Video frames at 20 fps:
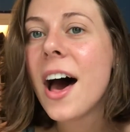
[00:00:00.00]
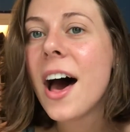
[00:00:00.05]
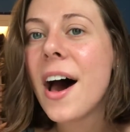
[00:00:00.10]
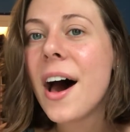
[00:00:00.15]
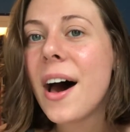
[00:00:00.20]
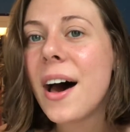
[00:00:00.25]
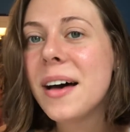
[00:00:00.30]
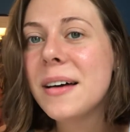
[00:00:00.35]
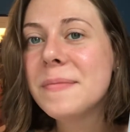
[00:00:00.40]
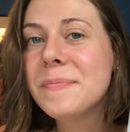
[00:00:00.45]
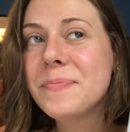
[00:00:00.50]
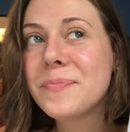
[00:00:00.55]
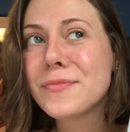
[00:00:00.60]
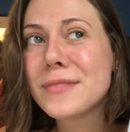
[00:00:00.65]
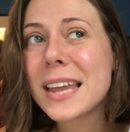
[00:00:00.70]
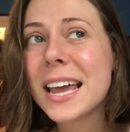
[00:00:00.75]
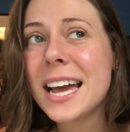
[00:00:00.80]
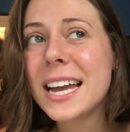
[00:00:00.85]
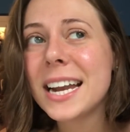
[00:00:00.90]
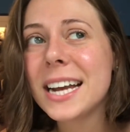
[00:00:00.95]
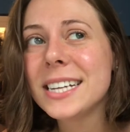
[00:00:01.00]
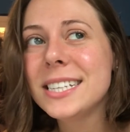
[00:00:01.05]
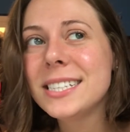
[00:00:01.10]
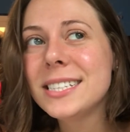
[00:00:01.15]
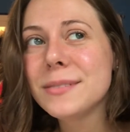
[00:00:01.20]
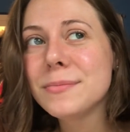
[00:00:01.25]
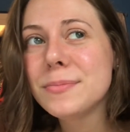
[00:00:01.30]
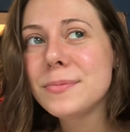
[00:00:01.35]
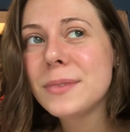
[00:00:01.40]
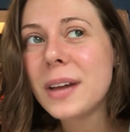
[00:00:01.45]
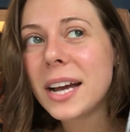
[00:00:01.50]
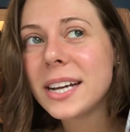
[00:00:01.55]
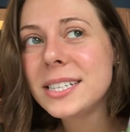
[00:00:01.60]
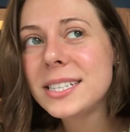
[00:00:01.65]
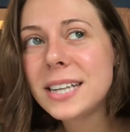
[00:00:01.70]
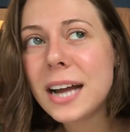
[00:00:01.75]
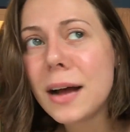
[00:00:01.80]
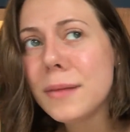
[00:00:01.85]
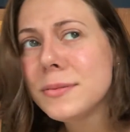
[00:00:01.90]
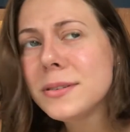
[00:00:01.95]
And I
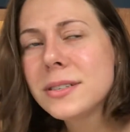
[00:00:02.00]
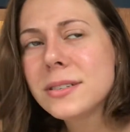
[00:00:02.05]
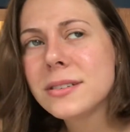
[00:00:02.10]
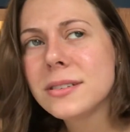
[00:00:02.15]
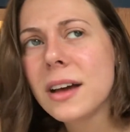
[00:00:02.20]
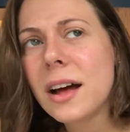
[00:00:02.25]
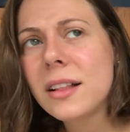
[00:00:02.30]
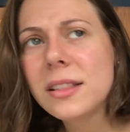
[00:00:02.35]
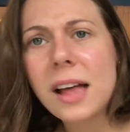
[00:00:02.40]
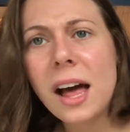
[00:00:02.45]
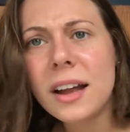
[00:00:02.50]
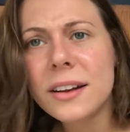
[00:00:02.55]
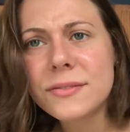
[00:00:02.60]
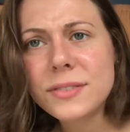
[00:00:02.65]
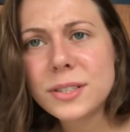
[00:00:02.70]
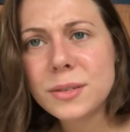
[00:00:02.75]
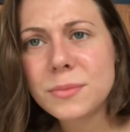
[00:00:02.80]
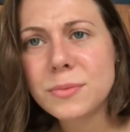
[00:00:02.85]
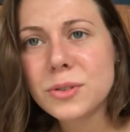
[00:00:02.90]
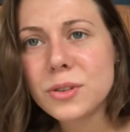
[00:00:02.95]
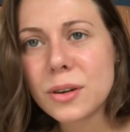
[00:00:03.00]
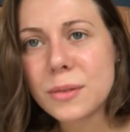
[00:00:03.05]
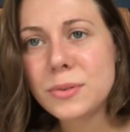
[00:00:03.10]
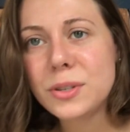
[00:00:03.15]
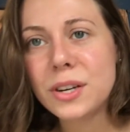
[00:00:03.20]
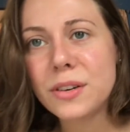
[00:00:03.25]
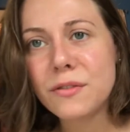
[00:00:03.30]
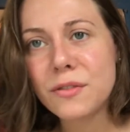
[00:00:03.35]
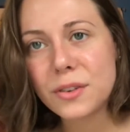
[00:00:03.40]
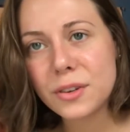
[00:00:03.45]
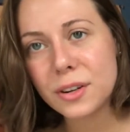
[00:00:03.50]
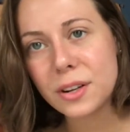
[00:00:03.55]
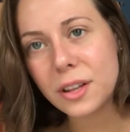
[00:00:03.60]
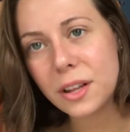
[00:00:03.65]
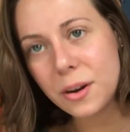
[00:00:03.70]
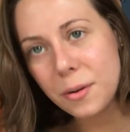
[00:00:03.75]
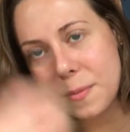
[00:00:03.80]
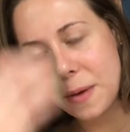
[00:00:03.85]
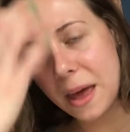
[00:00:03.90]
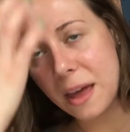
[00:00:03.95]
stopped a lot of subscription for a
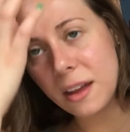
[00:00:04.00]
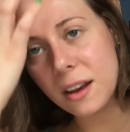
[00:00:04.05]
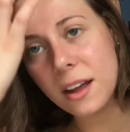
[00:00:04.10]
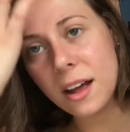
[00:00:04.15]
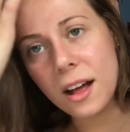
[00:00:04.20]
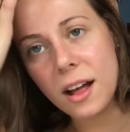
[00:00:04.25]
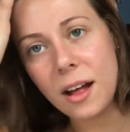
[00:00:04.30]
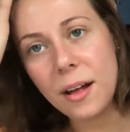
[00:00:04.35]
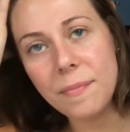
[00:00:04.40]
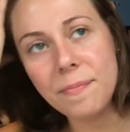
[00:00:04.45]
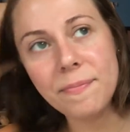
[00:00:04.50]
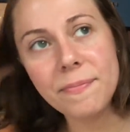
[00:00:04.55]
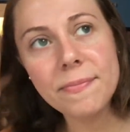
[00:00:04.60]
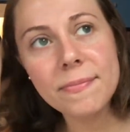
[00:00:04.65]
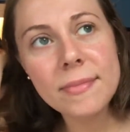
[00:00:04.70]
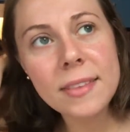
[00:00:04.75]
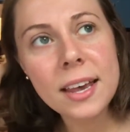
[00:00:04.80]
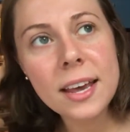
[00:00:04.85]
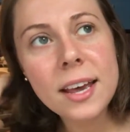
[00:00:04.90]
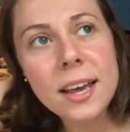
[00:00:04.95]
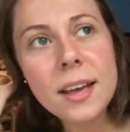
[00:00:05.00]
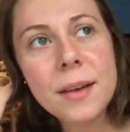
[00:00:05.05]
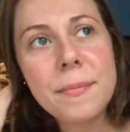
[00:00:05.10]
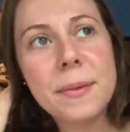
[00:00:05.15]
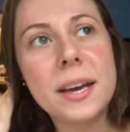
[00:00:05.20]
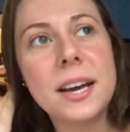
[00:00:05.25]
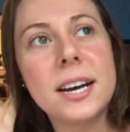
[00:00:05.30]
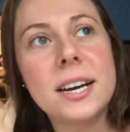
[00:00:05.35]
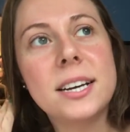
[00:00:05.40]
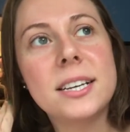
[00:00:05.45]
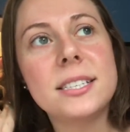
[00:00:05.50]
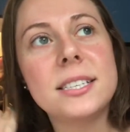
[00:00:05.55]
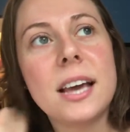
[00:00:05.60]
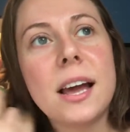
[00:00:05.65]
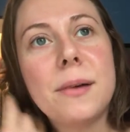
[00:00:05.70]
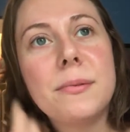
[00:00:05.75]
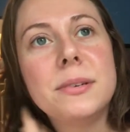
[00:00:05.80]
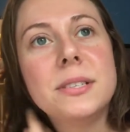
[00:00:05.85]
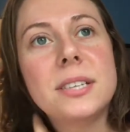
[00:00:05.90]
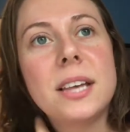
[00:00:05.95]
little bit because
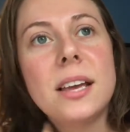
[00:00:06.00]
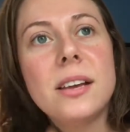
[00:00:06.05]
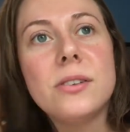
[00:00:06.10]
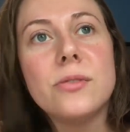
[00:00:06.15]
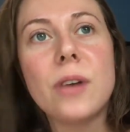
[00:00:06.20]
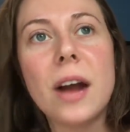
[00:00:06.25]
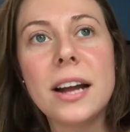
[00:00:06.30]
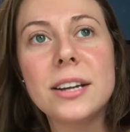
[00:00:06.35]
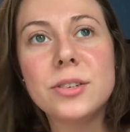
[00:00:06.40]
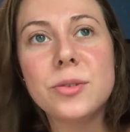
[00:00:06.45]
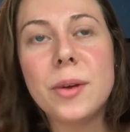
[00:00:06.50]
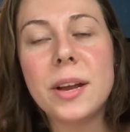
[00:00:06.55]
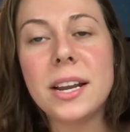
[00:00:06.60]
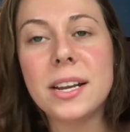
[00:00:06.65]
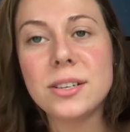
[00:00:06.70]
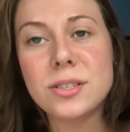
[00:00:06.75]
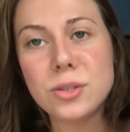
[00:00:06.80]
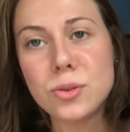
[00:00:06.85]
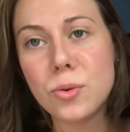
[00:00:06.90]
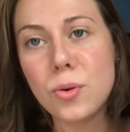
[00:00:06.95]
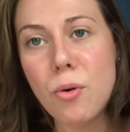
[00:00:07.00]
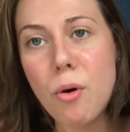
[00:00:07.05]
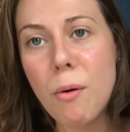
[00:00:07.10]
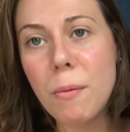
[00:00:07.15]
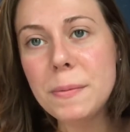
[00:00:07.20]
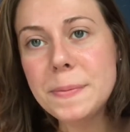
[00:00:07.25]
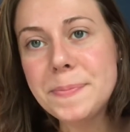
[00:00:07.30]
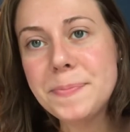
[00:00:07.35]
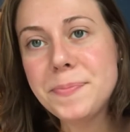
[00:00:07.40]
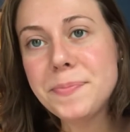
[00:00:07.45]
I was like graduating school.